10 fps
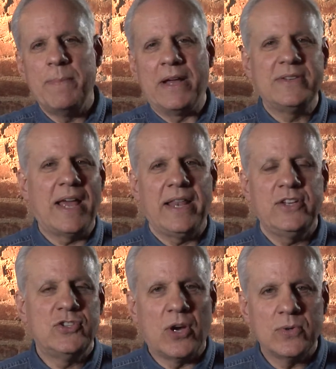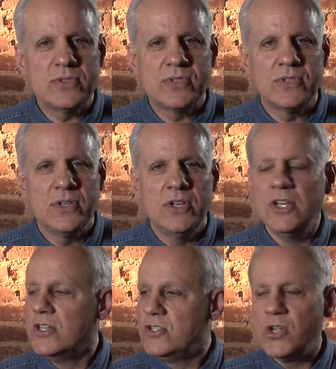about telling jokes.
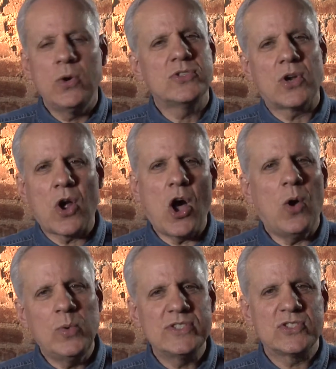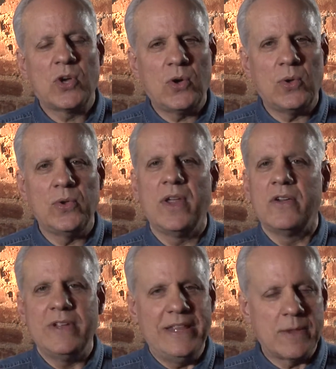Jokes are always told
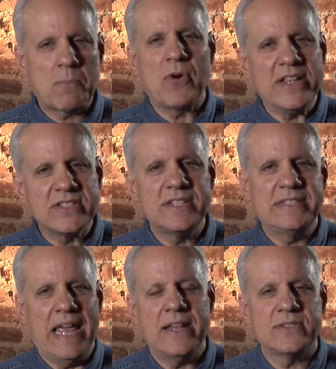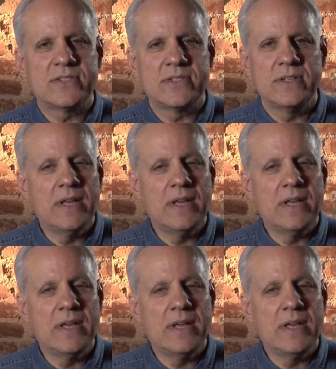in the present tense.